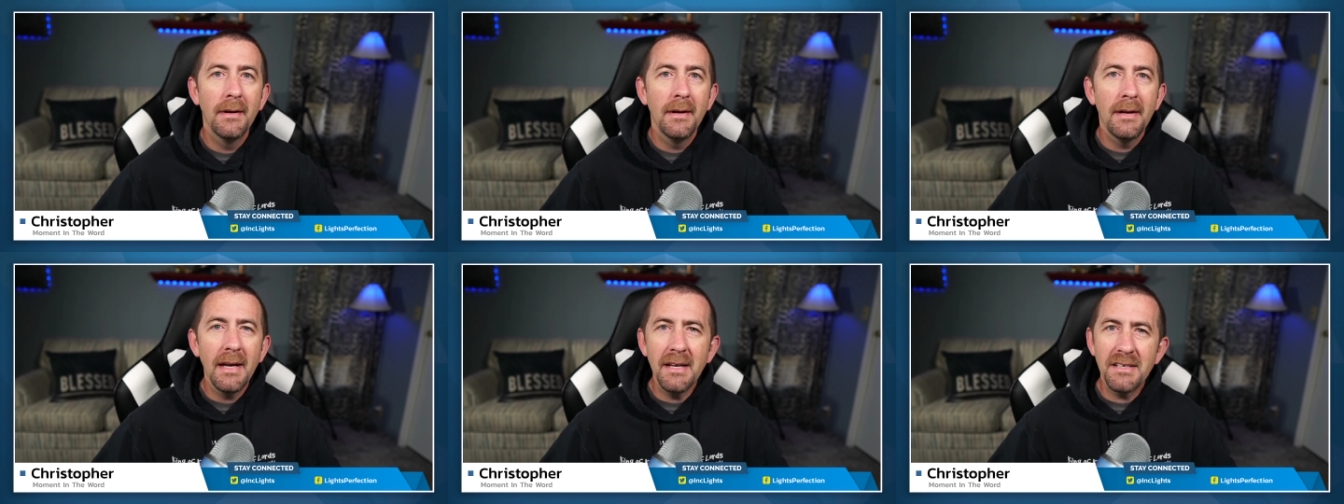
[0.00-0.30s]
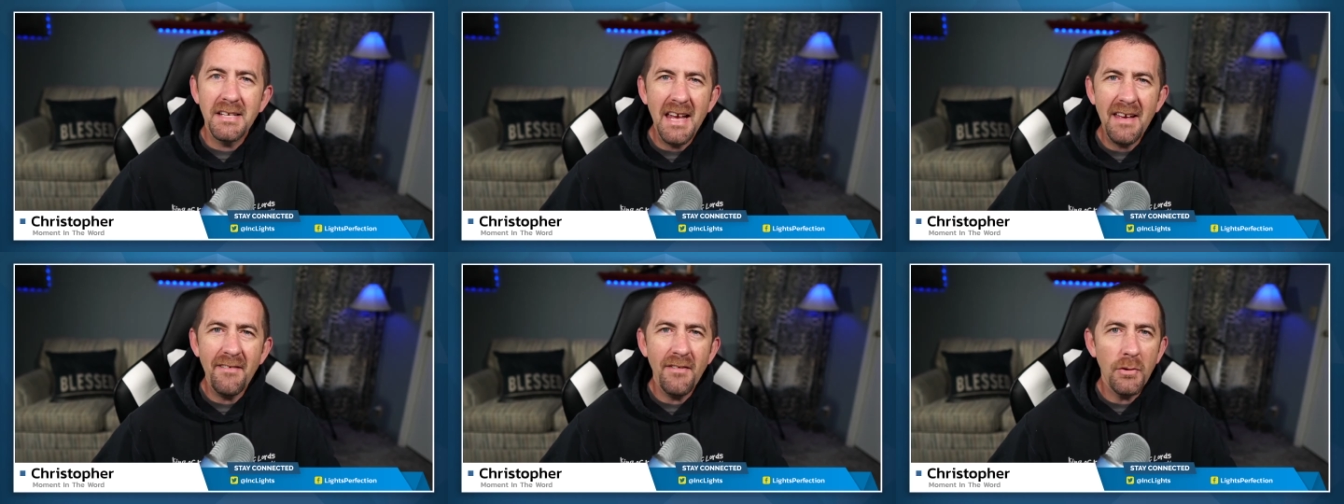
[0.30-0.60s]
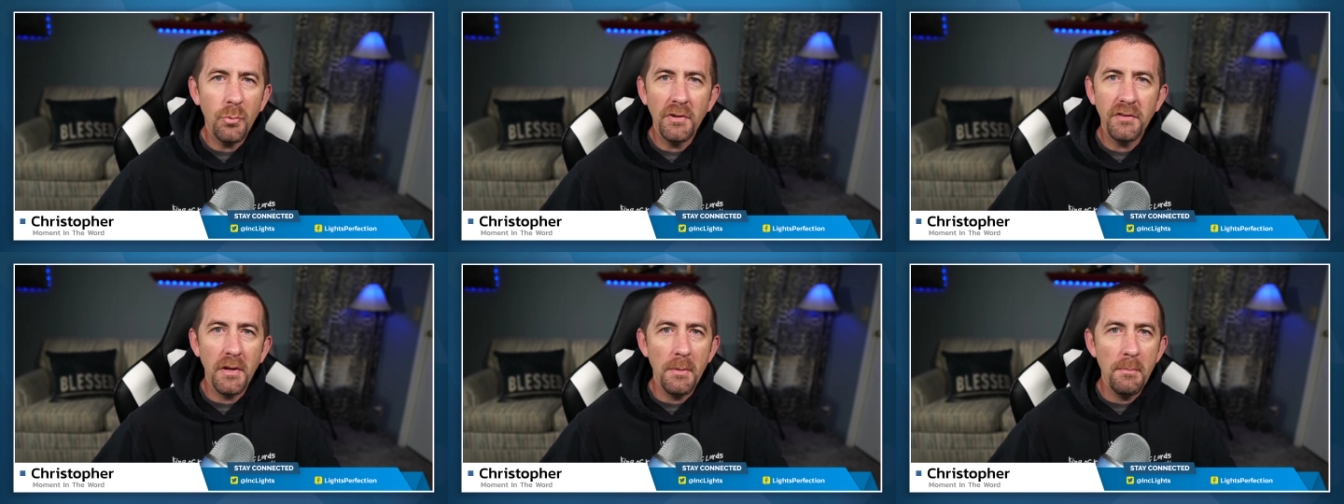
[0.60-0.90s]
And
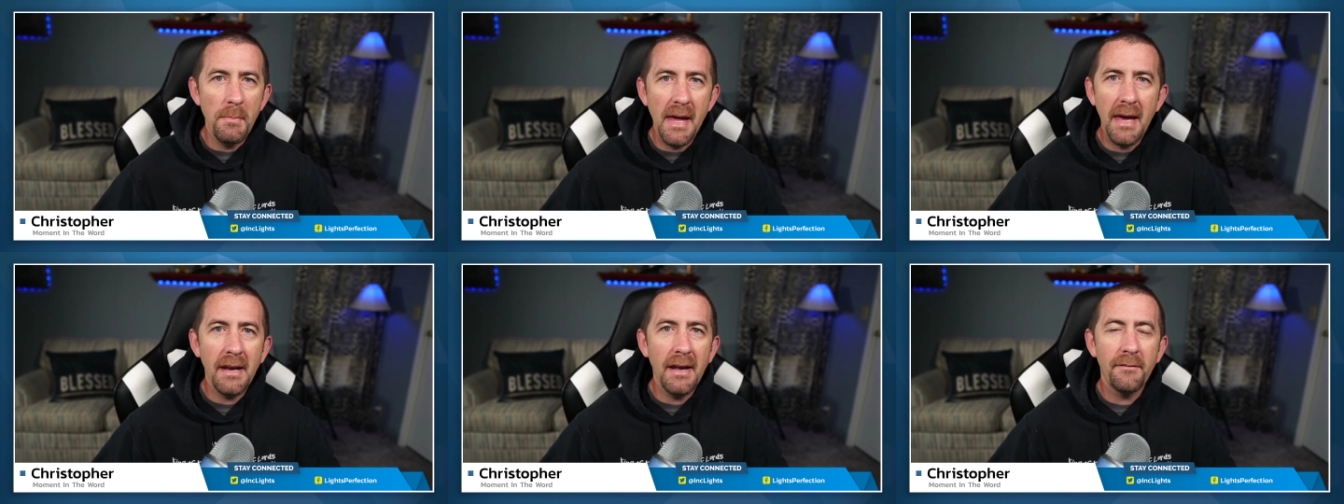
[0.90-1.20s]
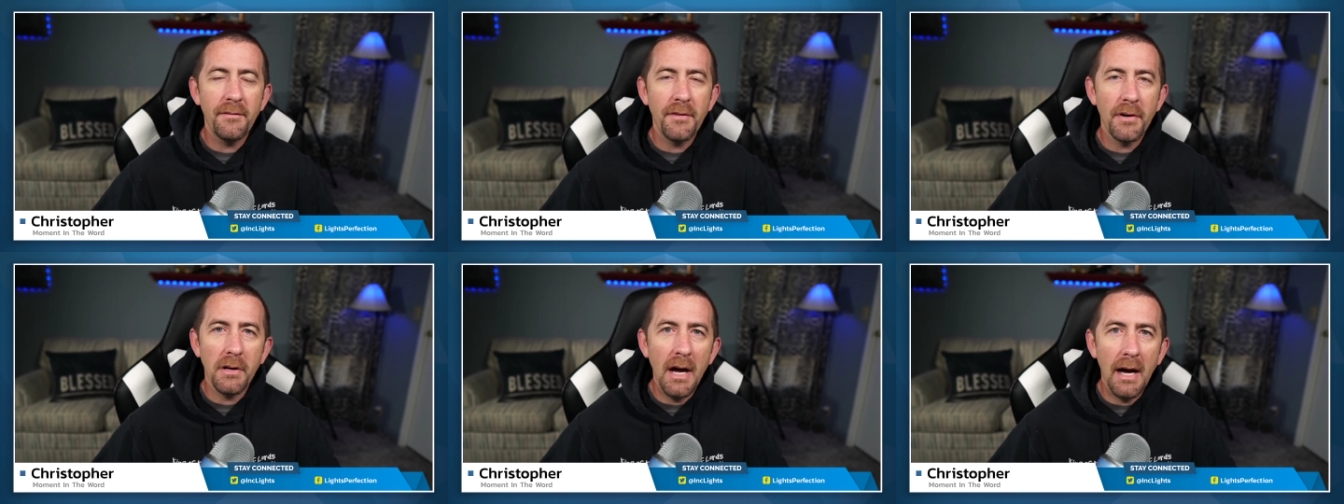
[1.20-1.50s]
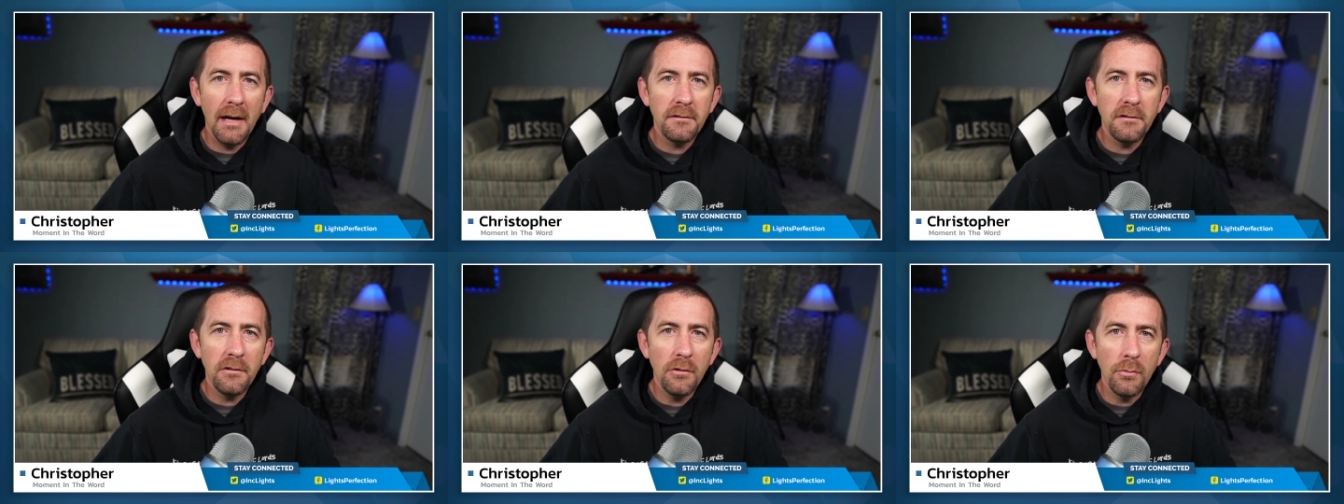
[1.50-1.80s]
David was a man after
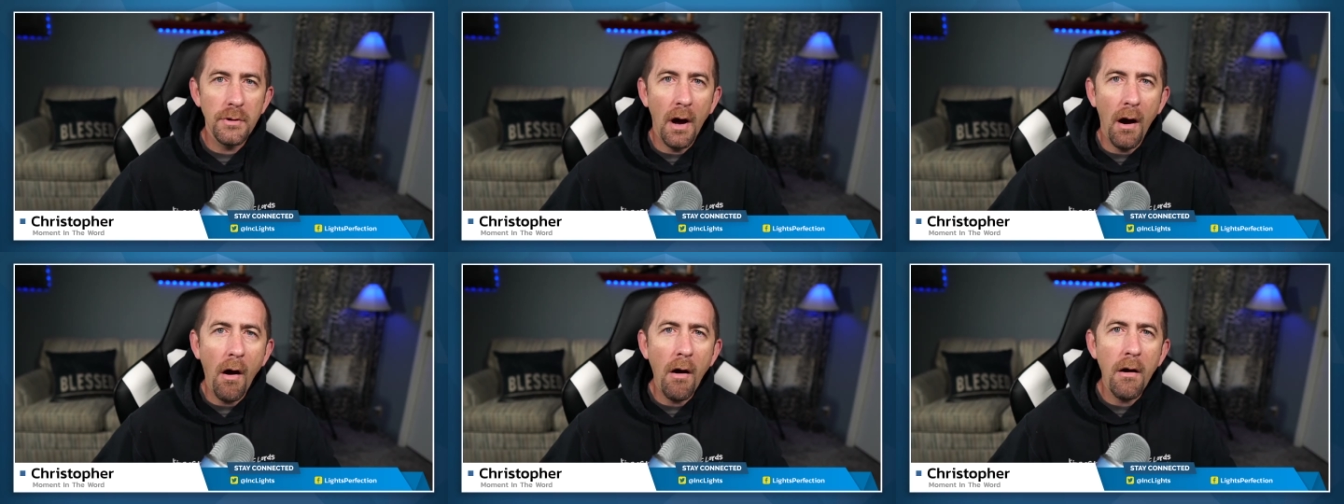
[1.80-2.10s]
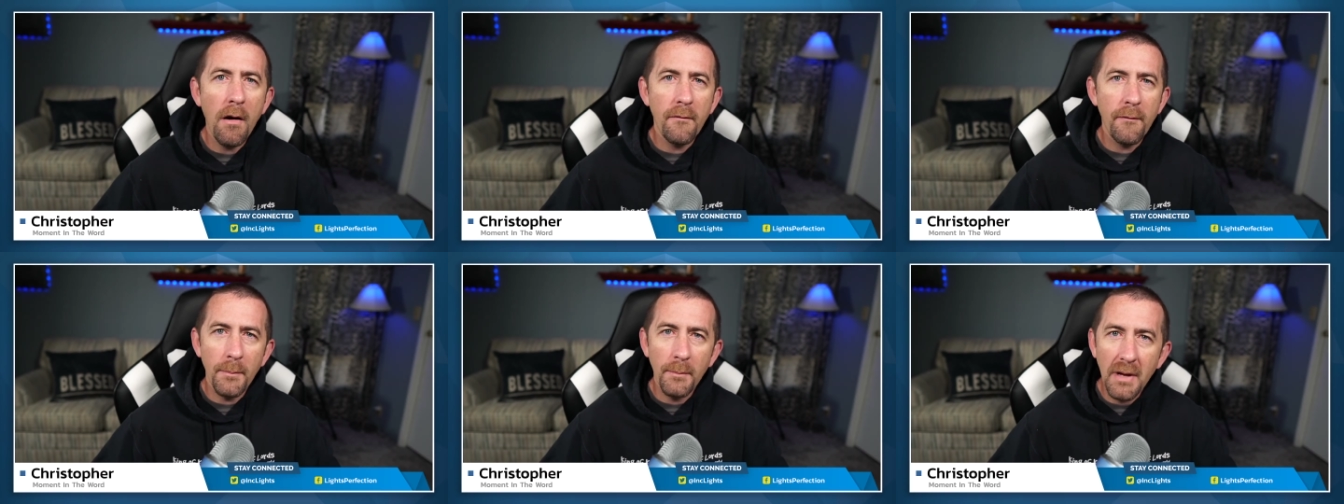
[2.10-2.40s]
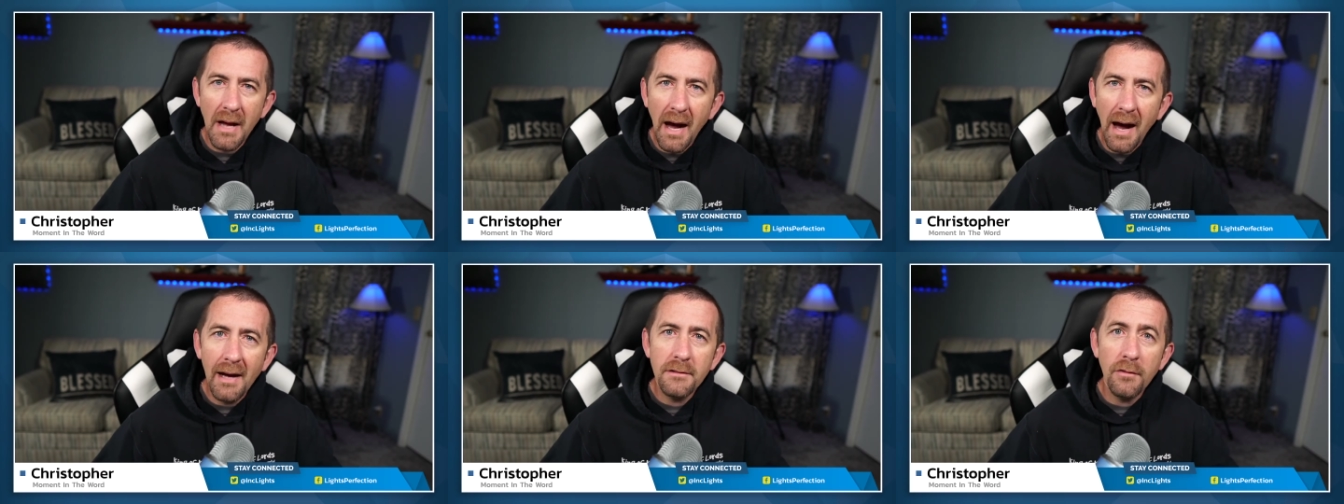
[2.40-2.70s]
God's own heart from
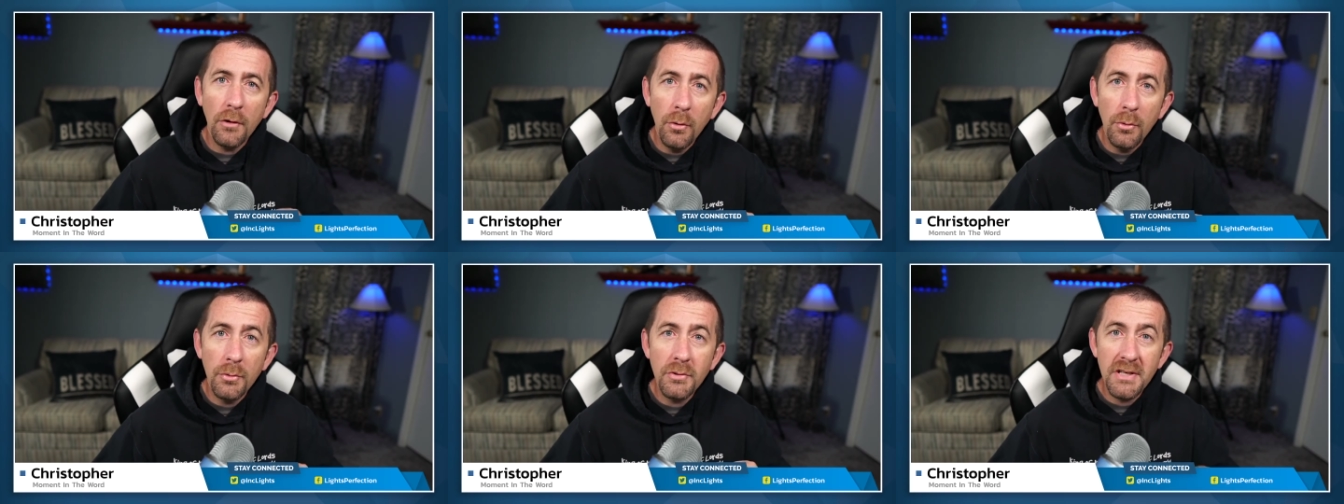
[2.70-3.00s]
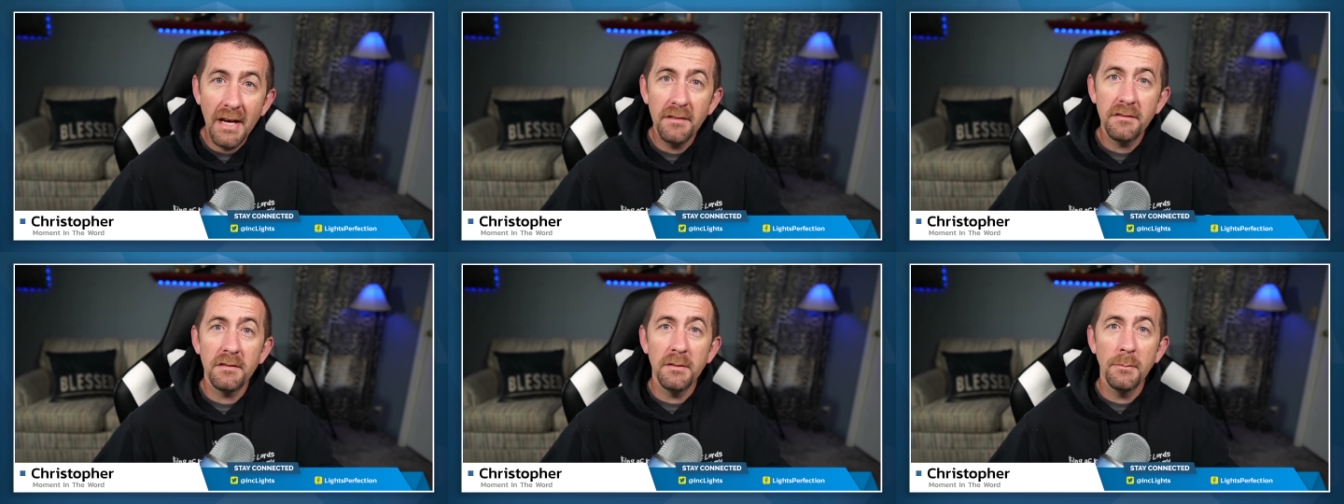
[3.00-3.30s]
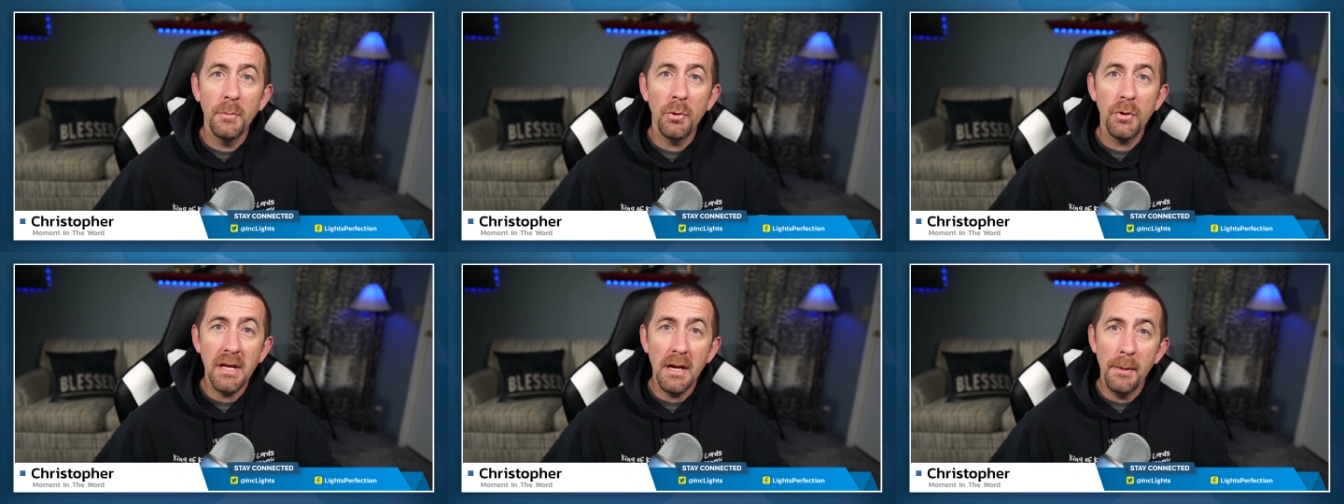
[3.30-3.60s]
God's own
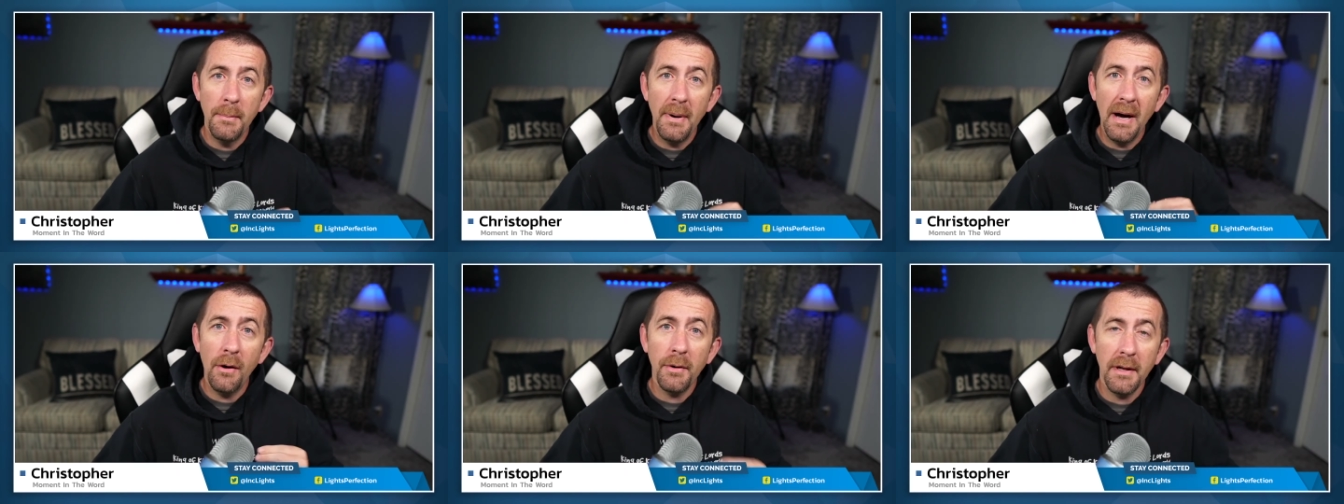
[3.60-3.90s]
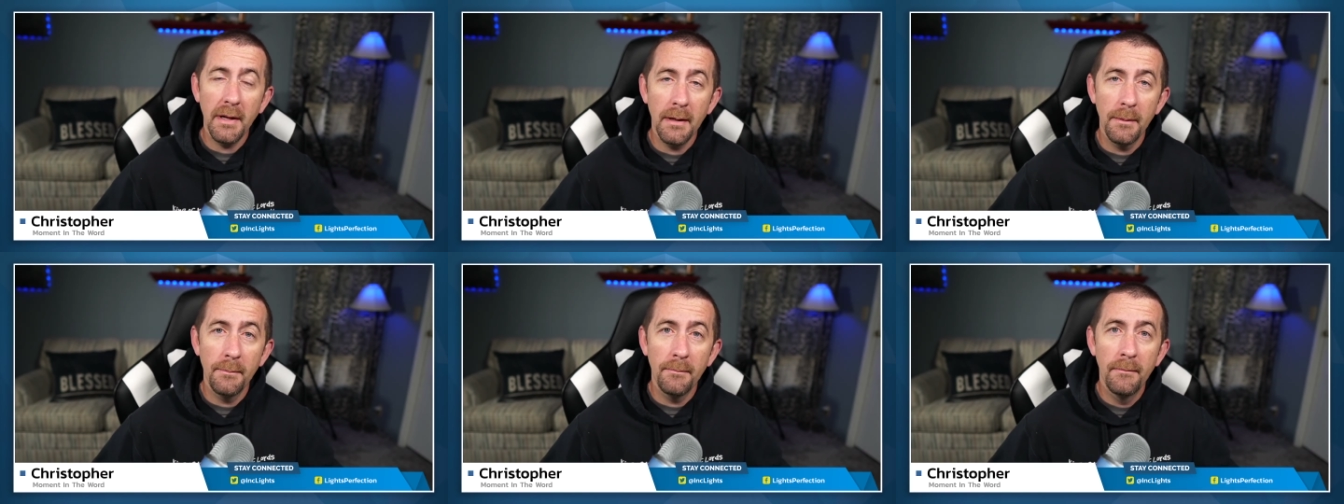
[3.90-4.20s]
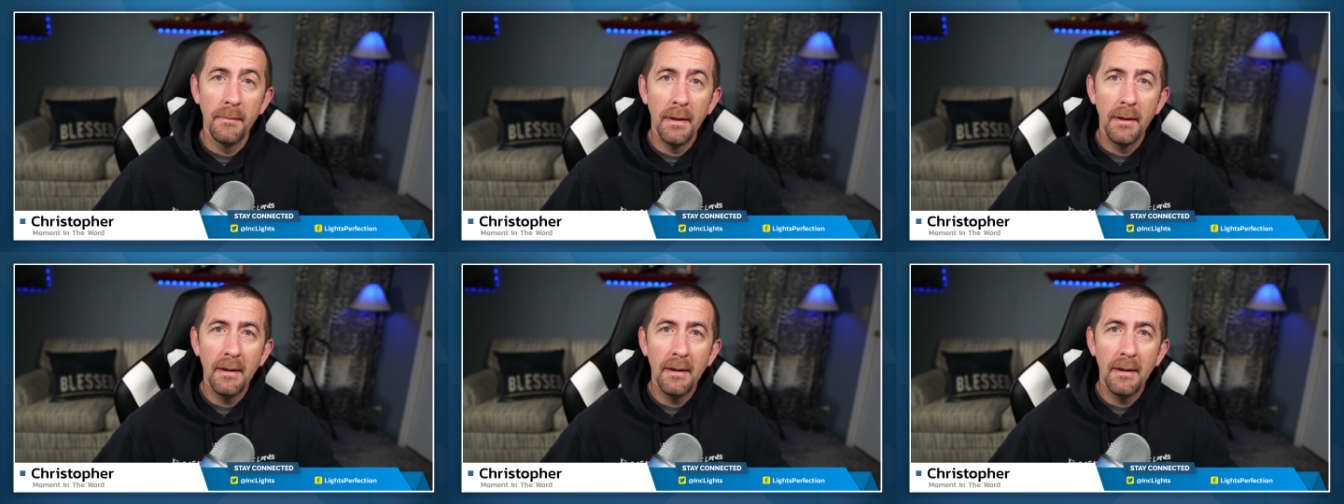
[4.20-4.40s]
testimony about him.